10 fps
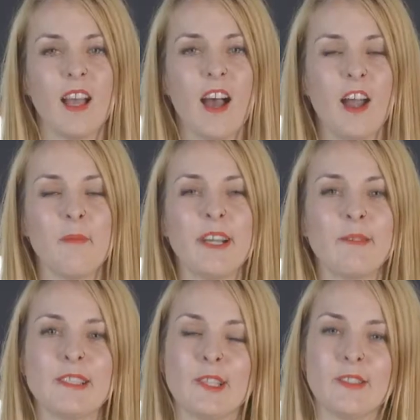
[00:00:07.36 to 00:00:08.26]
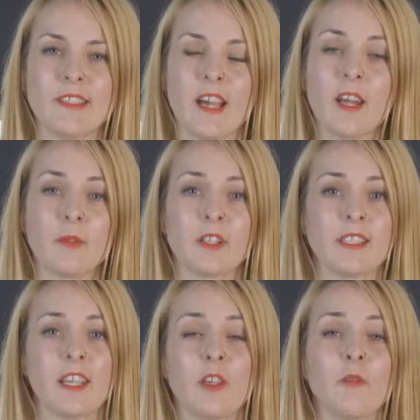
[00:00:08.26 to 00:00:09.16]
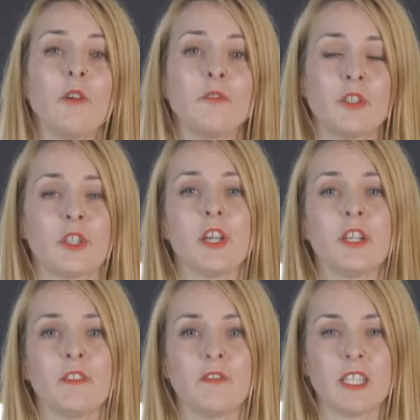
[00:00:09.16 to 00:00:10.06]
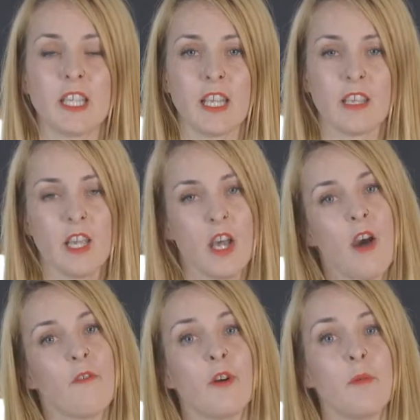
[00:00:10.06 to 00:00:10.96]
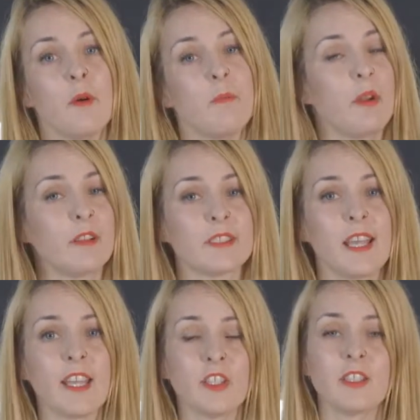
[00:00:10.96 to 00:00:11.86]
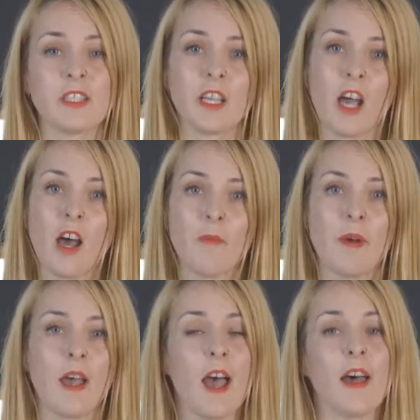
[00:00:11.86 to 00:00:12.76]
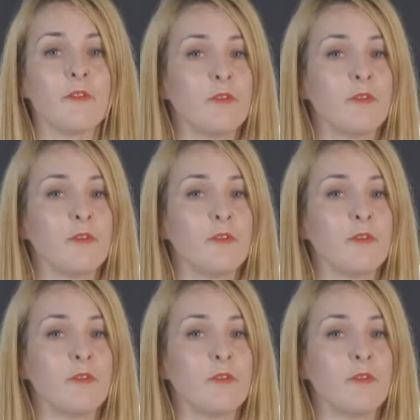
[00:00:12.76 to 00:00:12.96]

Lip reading: Hi, my name's Lucy and I'm going to take you on the journey of tea, from plantation to cup and